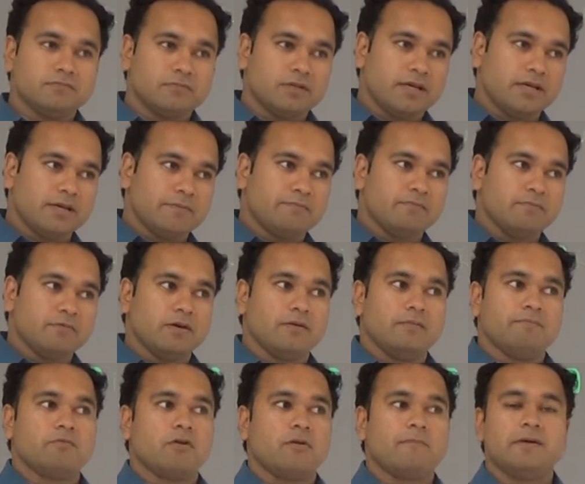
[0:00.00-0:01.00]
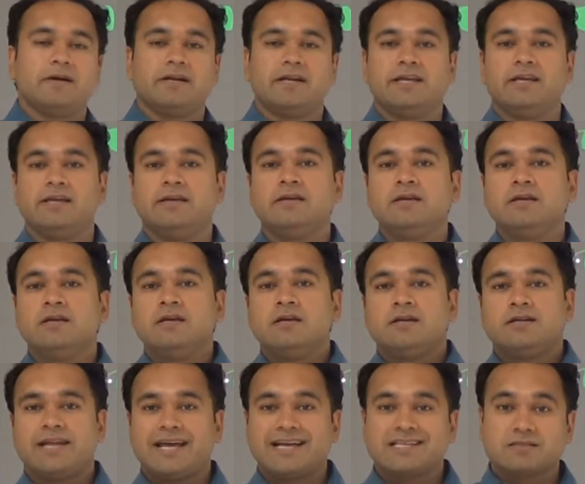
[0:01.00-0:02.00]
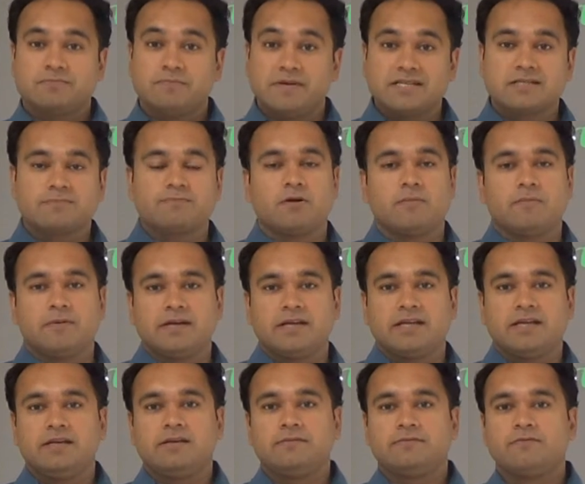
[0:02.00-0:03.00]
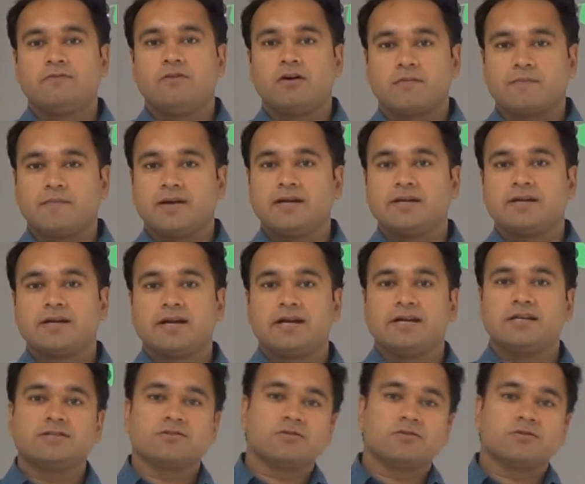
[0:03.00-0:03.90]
a property, text-based property format, right?